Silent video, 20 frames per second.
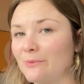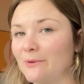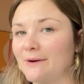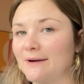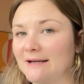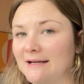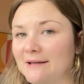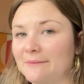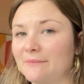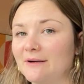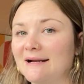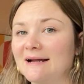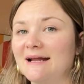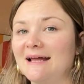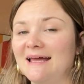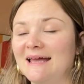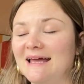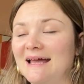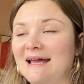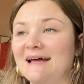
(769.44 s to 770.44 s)
important number,
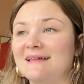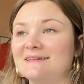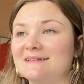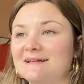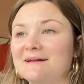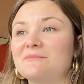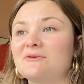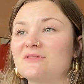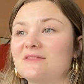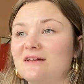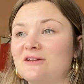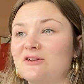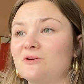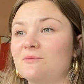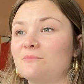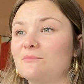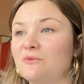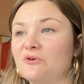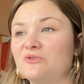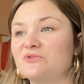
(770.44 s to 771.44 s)
and the number that
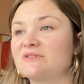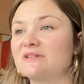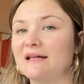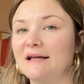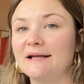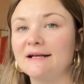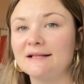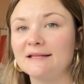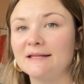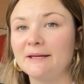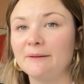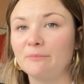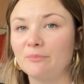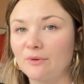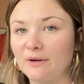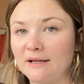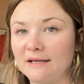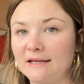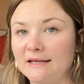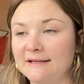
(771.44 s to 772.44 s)
you're most likely
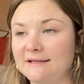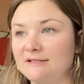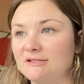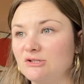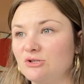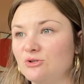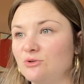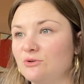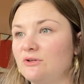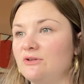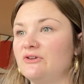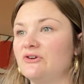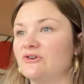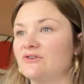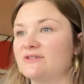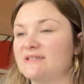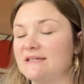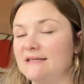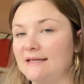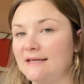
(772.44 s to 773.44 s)
bringing to
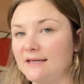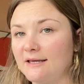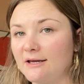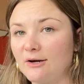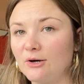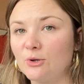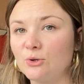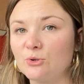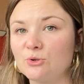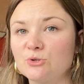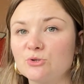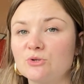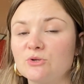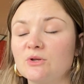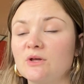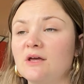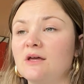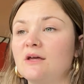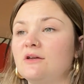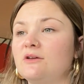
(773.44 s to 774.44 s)
your
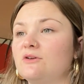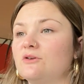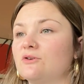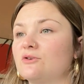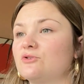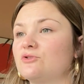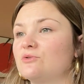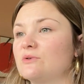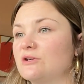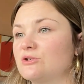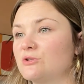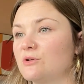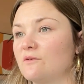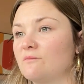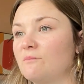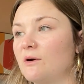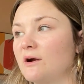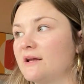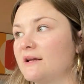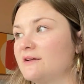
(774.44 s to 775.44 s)
CEOs, your director
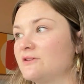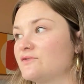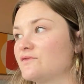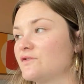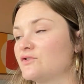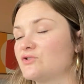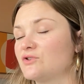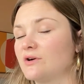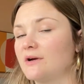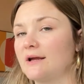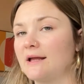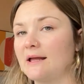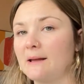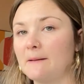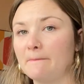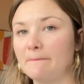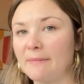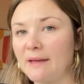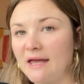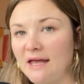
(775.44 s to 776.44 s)
of marketing for certain
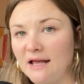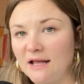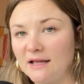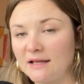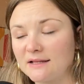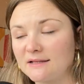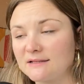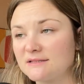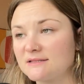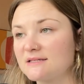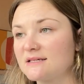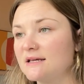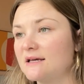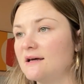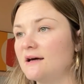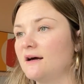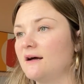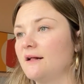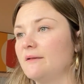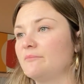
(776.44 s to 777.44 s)
campaigns,
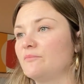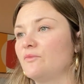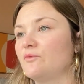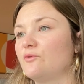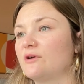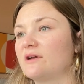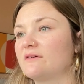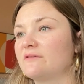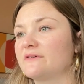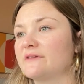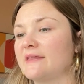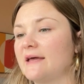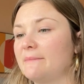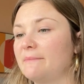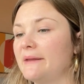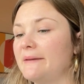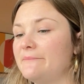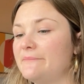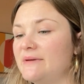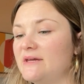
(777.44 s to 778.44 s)
whatever
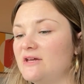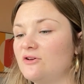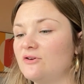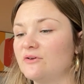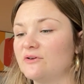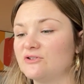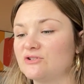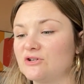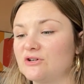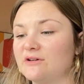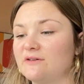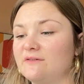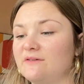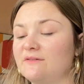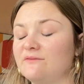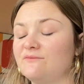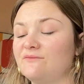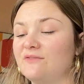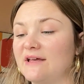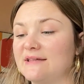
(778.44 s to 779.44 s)
that may be. Your return
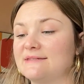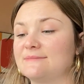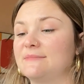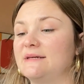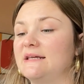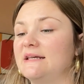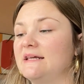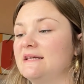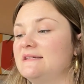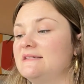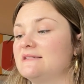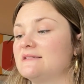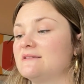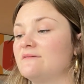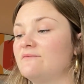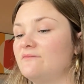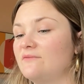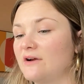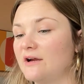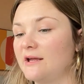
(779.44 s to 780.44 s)
on investment
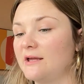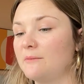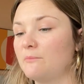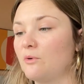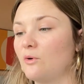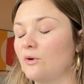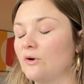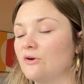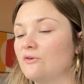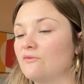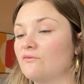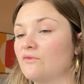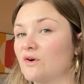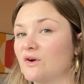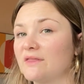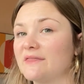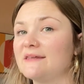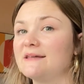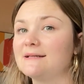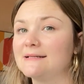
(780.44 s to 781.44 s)
is very important
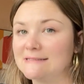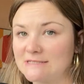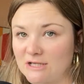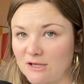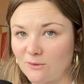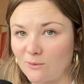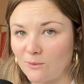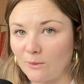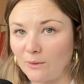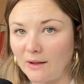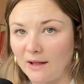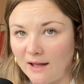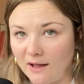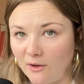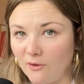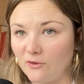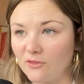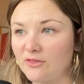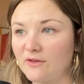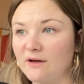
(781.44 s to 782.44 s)
for the general
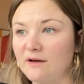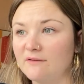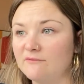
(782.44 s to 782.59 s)
health